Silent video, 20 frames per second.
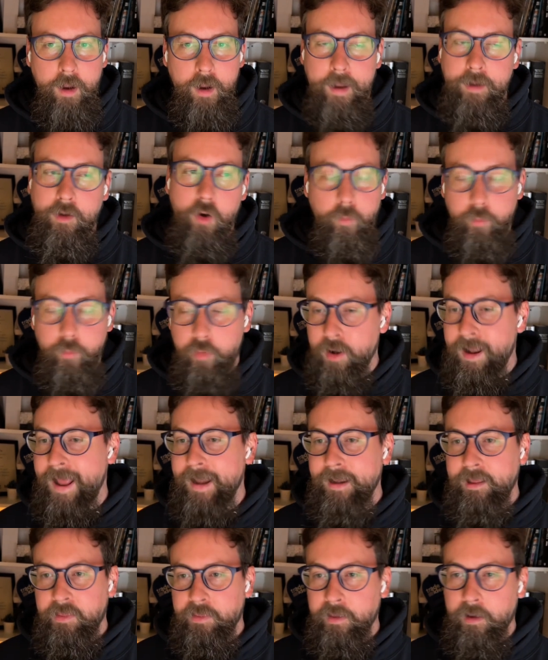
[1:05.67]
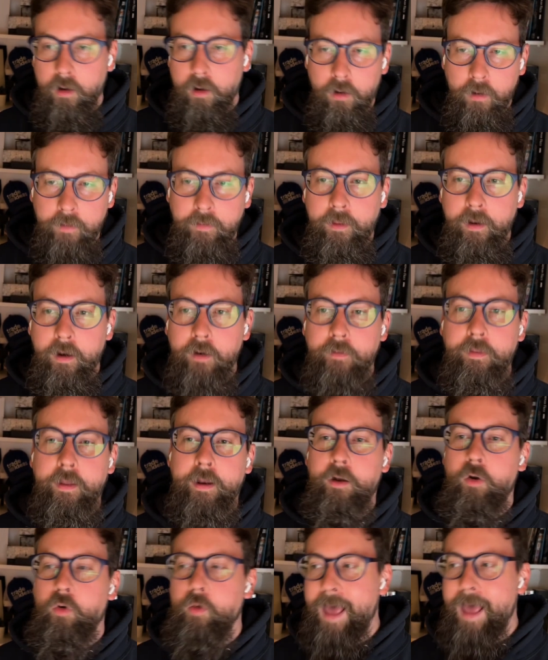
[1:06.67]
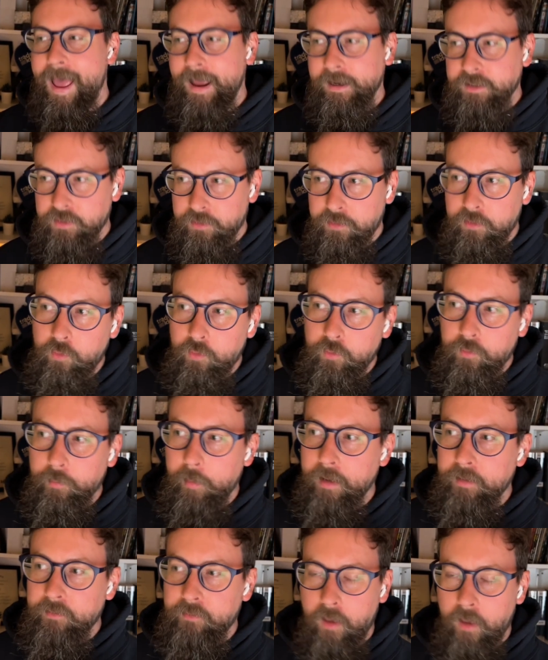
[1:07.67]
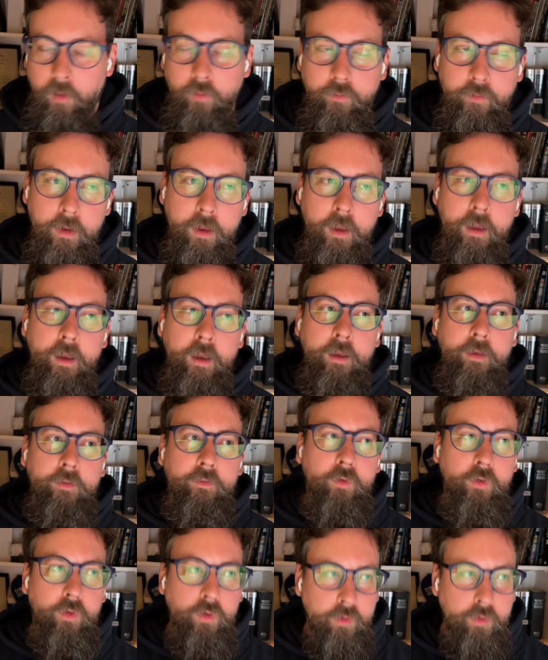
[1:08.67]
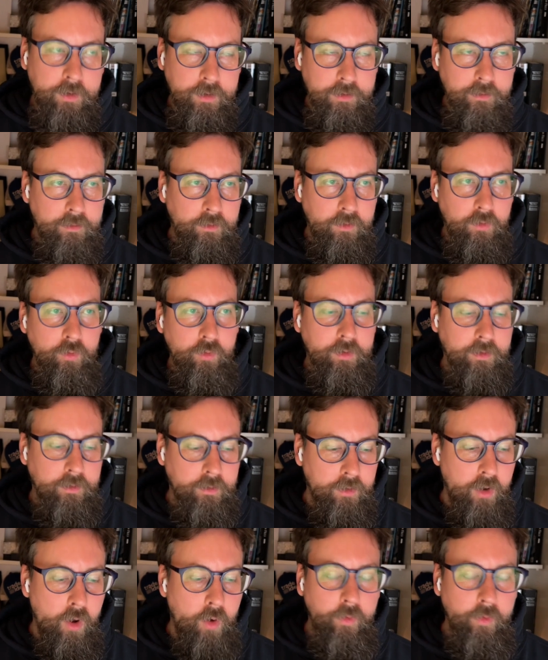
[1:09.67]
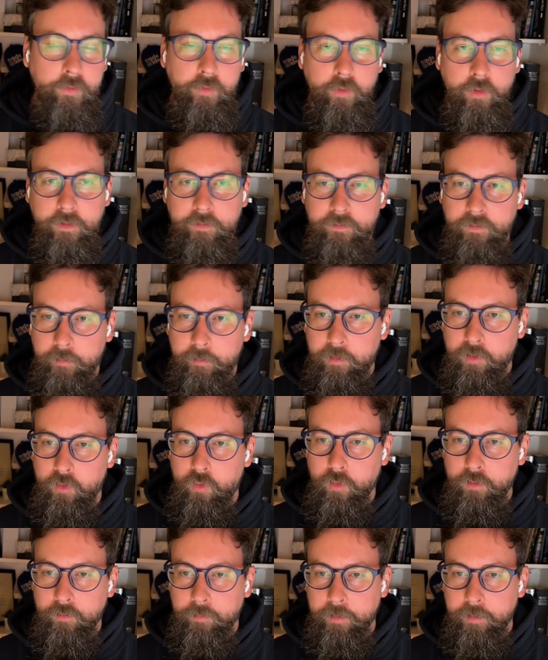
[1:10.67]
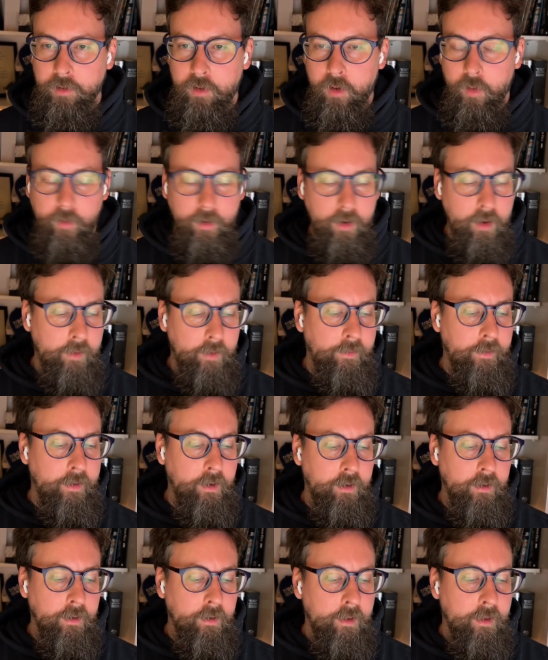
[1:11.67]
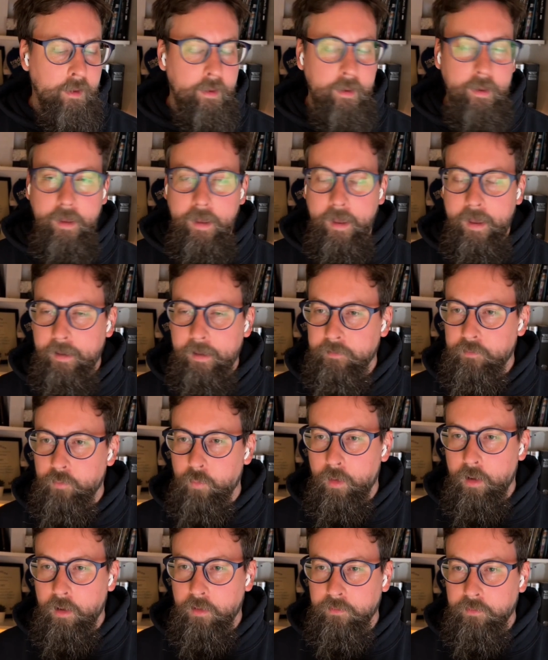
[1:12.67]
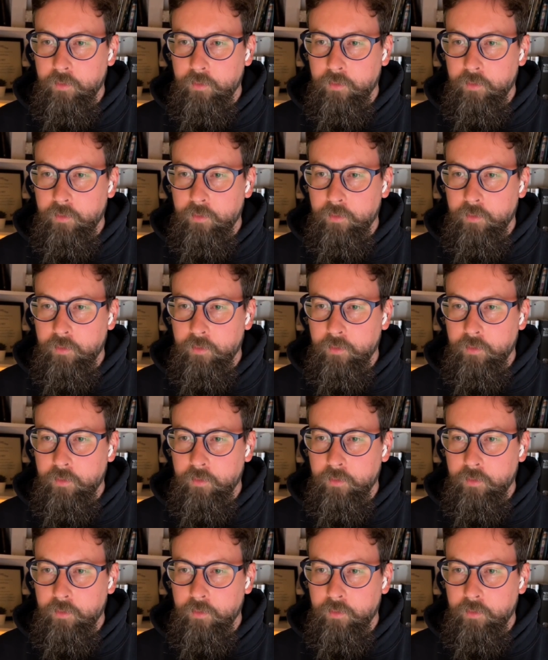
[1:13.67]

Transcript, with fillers: I don't put anything on there that I don't actually use myself, so you can you can know that there is some endorsement going on there as well.